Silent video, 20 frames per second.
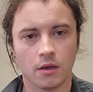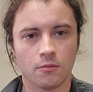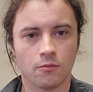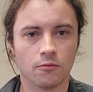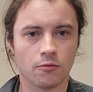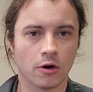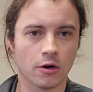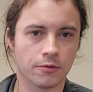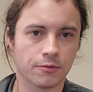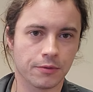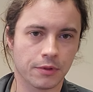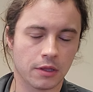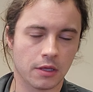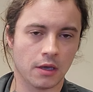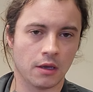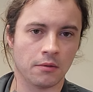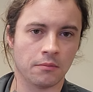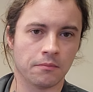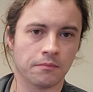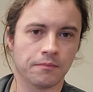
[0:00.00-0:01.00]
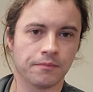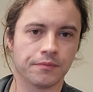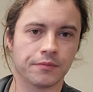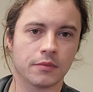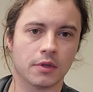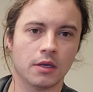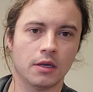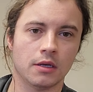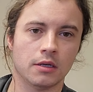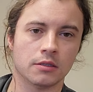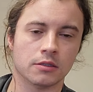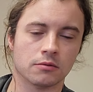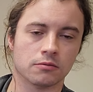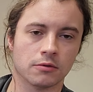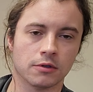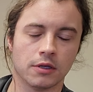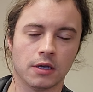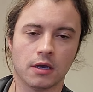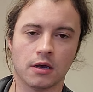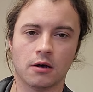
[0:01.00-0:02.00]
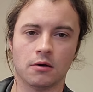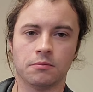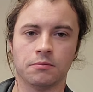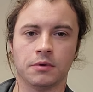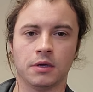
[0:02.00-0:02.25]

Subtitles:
Worked with him. He's really helped